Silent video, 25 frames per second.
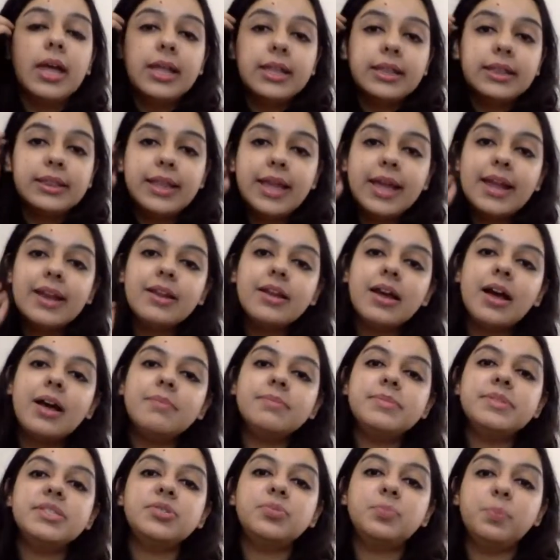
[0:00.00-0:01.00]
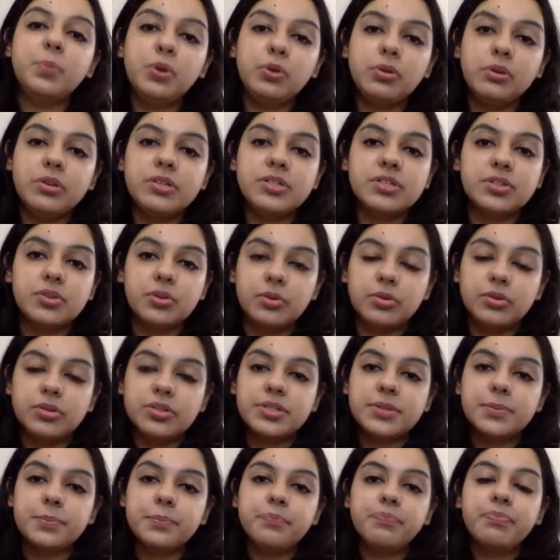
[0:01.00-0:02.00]
Then comes spurious
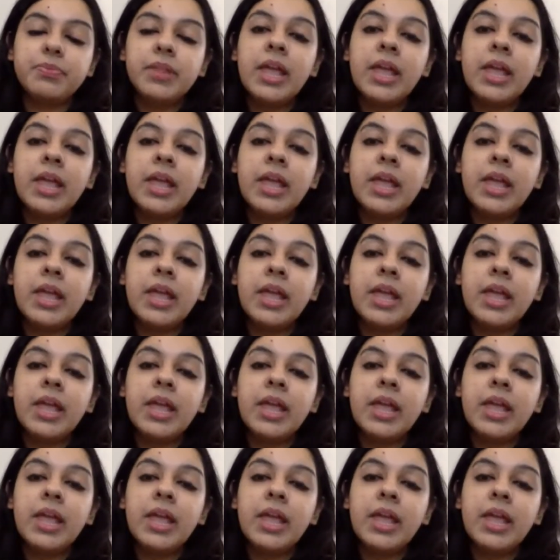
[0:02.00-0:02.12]
goods.